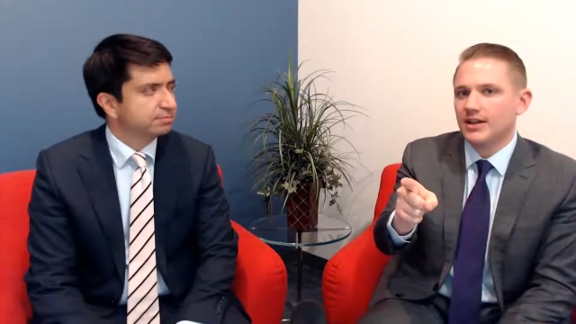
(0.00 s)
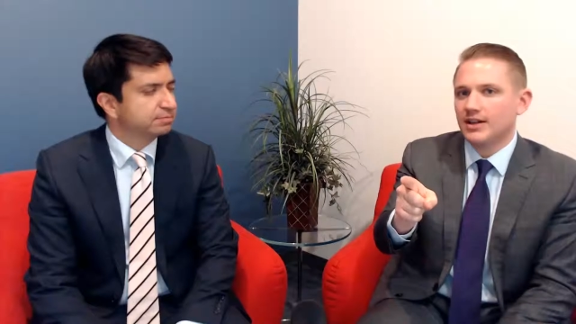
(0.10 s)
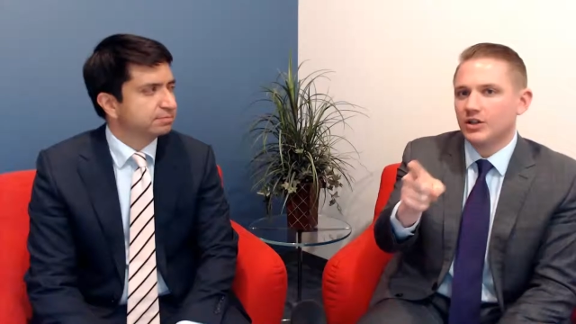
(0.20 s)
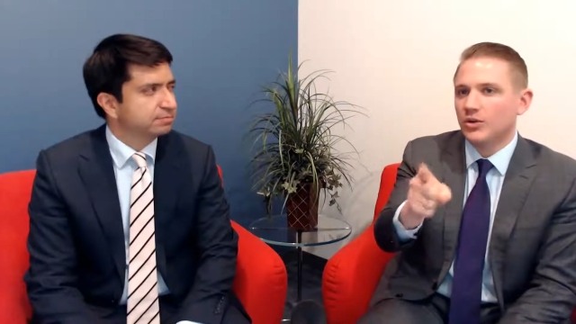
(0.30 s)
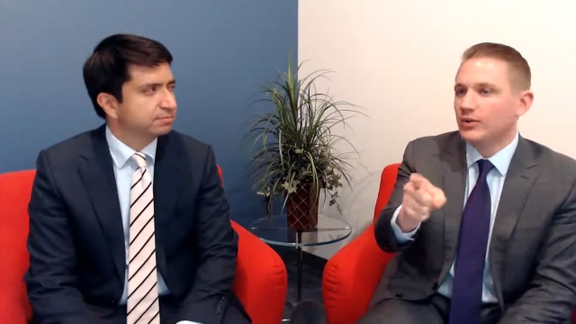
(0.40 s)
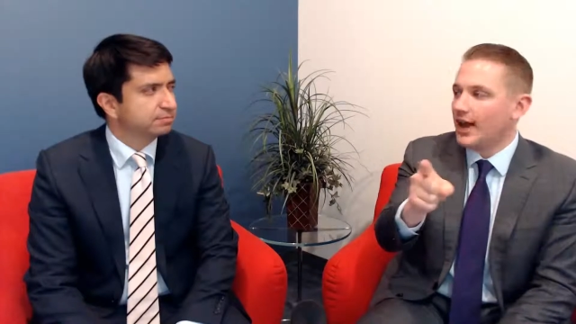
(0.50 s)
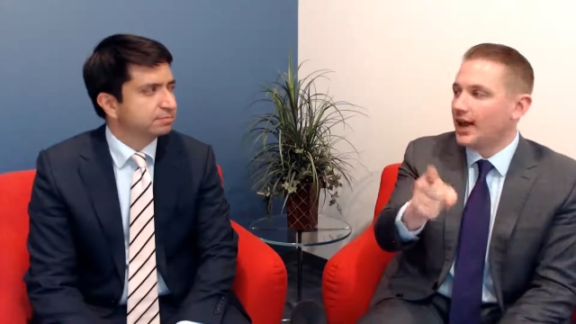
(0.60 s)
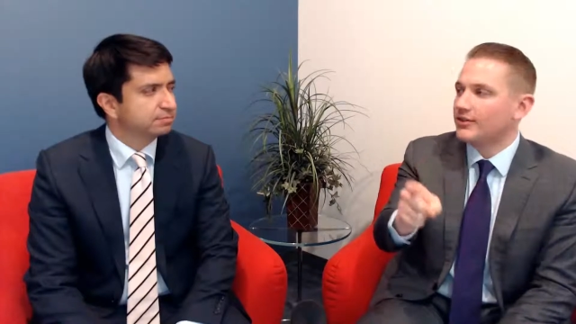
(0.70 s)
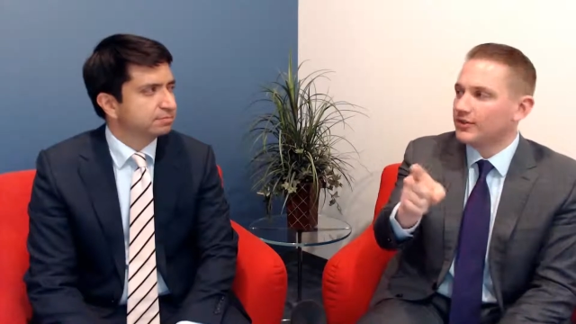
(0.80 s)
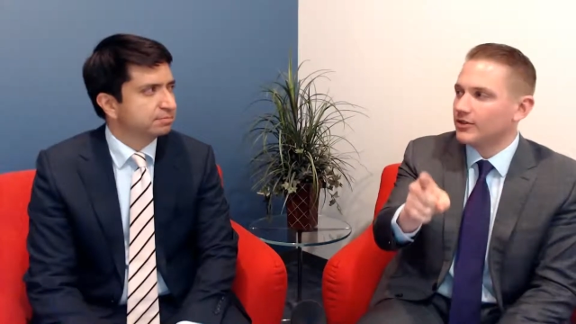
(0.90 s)
Speaker 1: gold
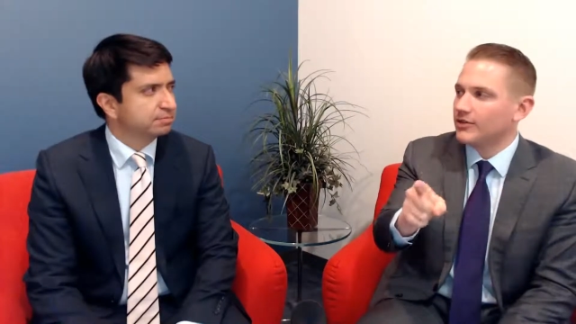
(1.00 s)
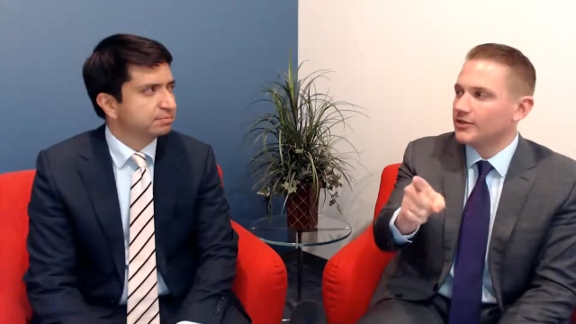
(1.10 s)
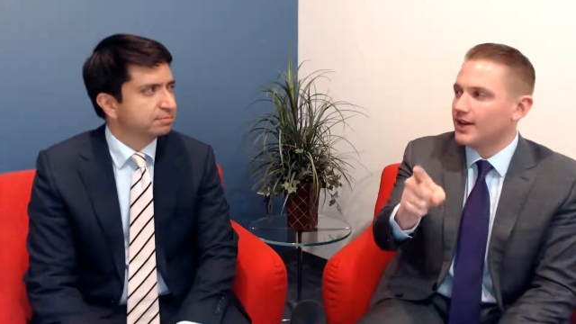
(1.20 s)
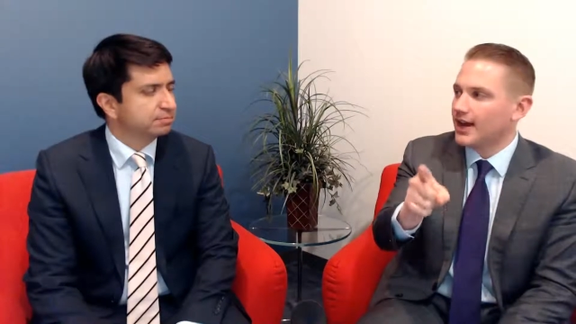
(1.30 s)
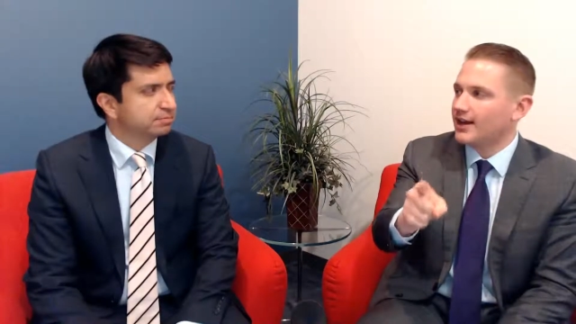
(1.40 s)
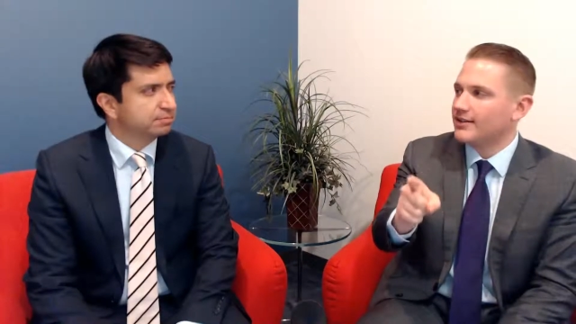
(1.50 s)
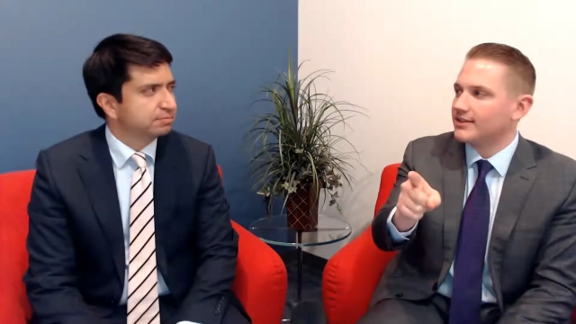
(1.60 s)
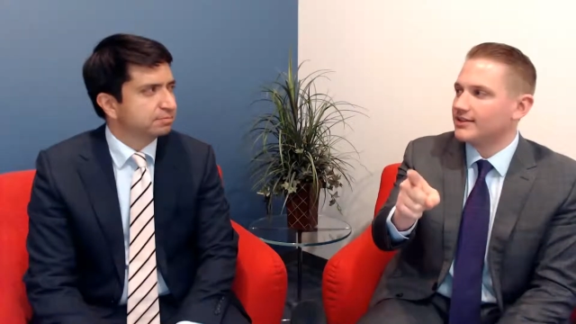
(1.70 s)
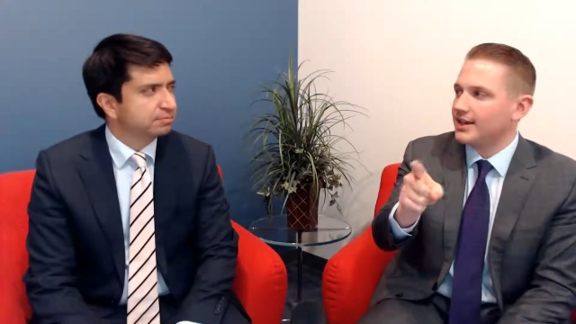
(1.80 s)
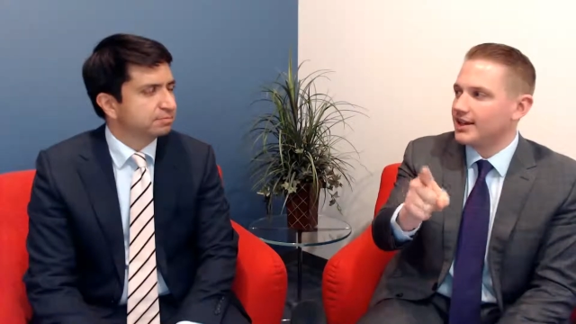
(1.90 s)
has served
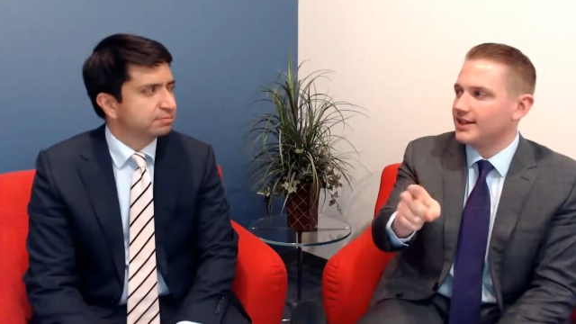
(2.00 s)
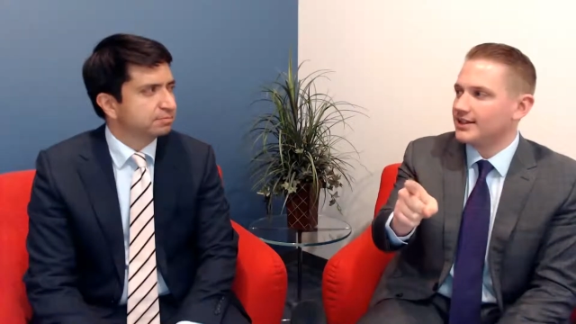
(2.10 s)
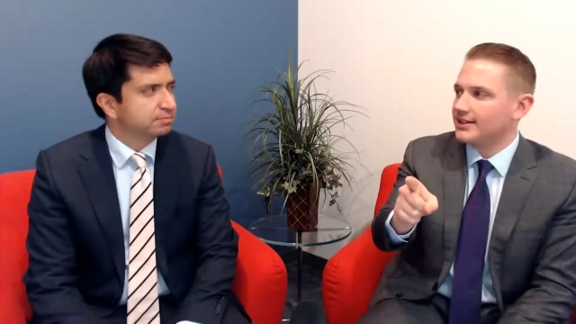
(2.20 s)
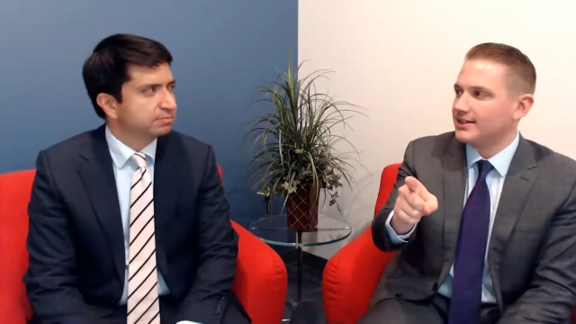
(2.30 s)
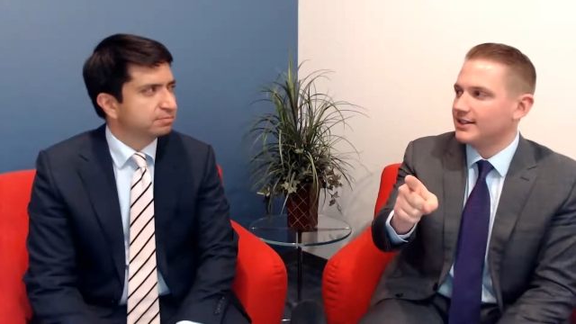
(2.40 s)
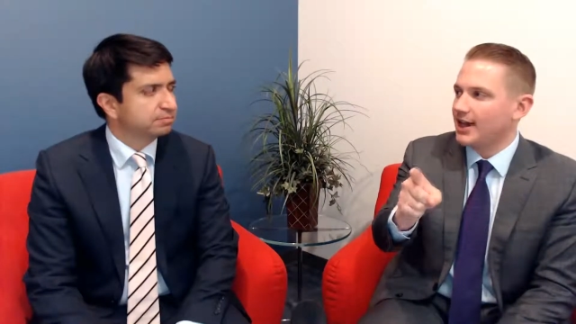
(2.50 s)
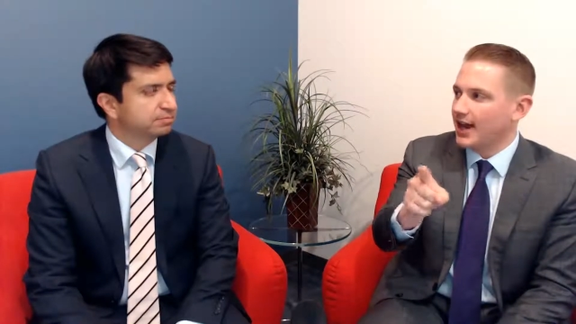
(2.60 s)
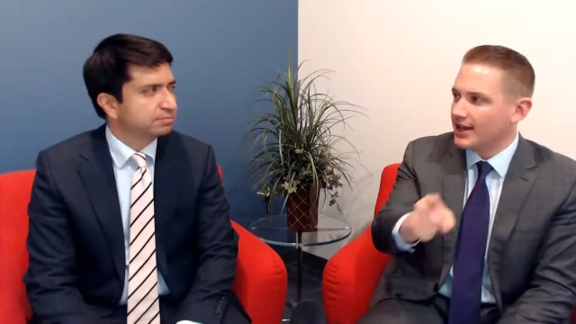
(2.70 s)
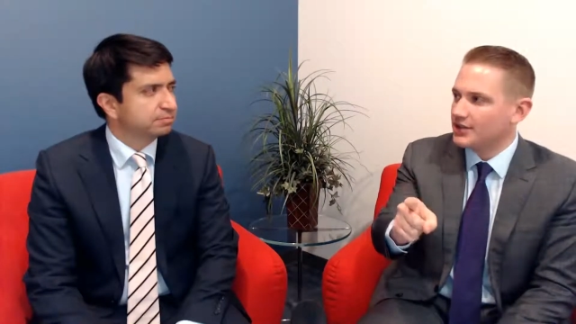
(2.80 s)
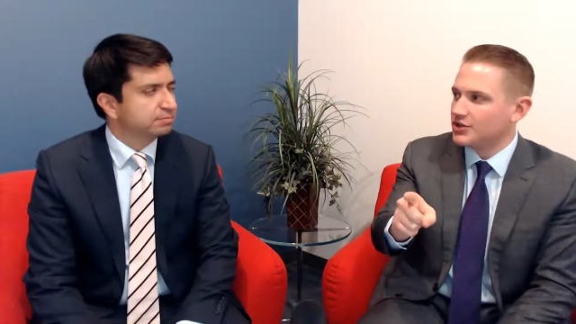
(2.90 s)
as a
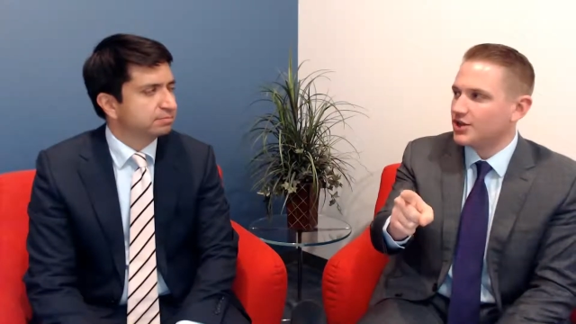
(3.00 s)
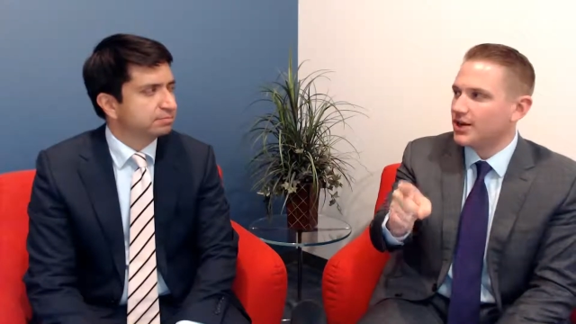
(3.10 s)
hedge.